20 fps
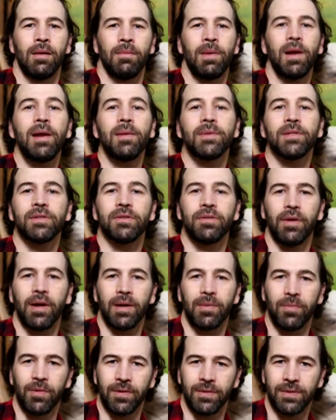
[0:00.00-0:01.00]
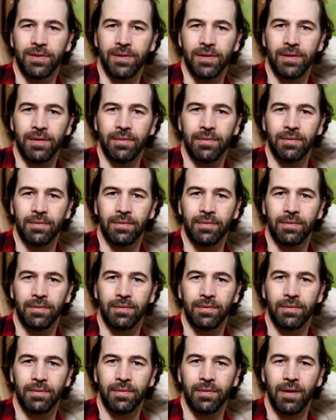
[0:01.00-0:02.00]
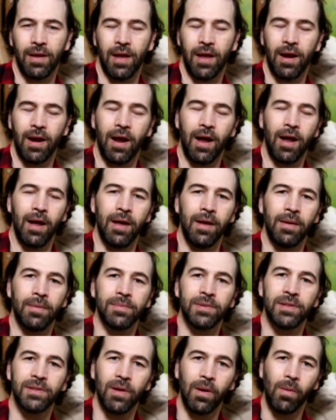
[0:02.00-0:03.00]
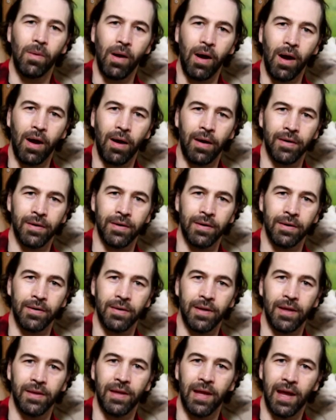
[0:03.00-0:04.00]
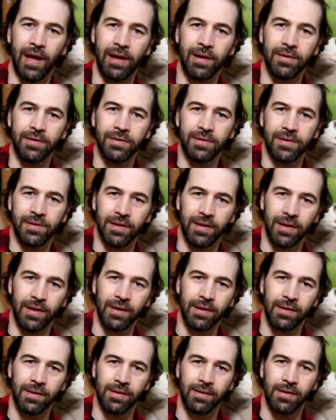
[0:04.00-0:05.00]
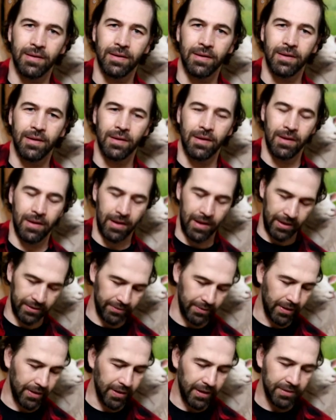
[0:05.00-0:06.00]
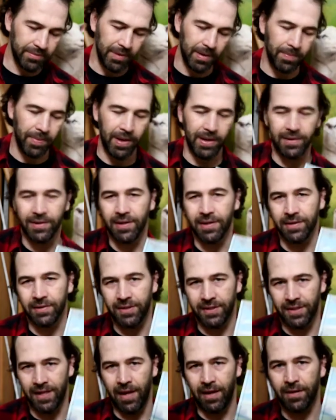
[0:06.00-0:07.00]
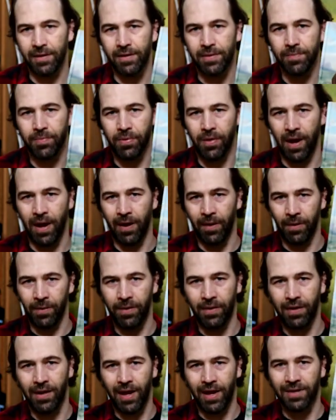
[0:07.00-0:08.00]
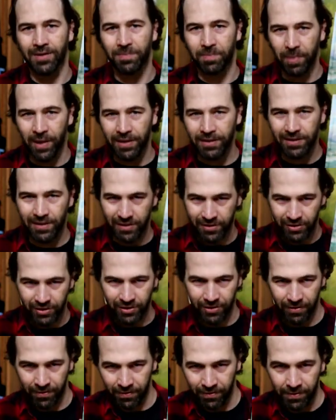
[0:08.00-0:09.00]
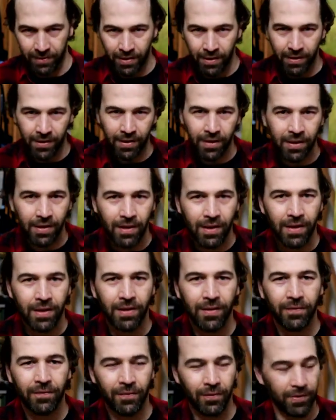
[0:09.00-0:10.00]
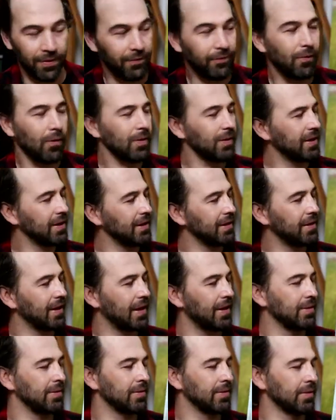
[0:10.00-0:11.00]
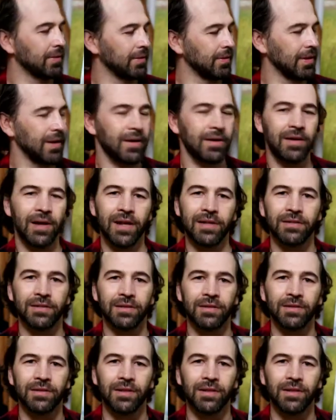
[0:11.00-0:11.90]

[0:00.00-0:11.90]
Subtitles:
My name is Greg Mortenson, and I am so honored that the ARC has recognized my painting Standing Proud as Best in Show for the 14th Annual International